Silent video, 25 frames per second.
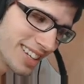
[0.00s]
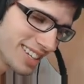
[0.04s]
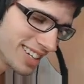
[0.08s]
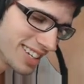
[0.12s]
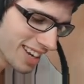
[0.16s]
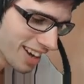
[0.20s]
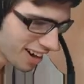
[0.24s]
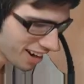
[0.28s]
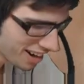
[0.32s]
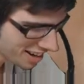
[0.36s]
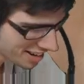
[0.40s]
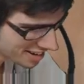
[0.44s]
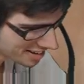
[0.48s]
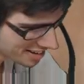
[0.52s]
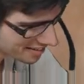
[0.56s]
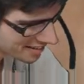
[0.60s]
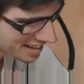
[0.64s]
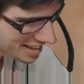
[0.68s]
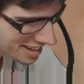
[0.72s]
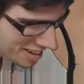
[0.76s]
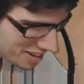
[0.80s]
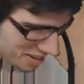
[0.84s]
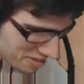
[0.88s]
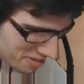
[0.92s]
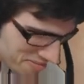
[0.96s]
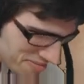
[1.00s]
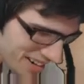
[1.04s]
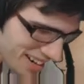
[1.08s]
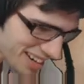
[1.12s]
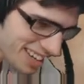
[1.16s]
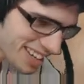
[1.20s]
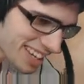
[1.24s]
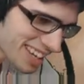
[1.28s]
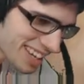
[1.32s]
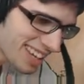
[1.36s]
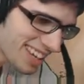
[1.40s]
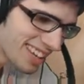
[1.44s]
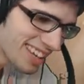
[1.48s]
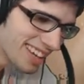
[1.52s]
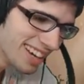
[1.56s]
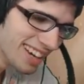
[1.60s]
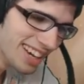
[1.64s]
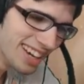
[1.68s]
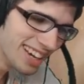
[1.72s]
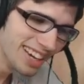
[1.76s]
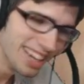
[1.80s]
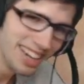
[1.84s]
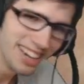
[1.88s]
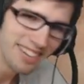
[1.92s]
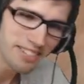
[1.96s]
No, we got a monkey.
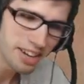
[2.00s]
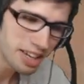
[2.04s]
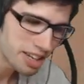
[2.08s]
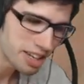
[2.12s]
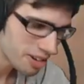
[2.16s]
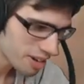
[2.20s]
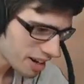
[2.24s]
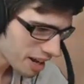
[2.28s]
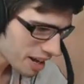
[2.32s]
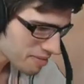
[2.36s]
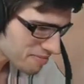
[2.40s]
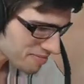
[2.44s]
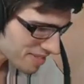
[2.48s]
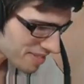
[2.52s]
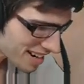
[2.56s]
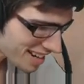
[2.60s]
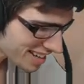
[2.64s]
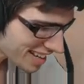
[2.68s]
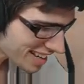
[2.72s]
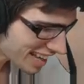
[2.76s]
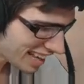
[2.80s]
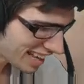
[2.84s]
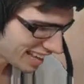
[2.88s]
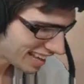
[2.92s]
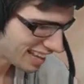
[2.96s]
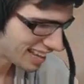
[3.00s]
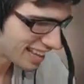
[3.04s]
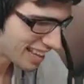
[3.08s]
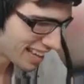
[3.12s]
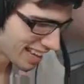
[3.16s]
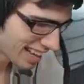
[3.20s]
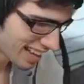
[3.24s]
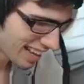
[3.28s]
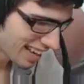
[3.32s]
We got a monkey.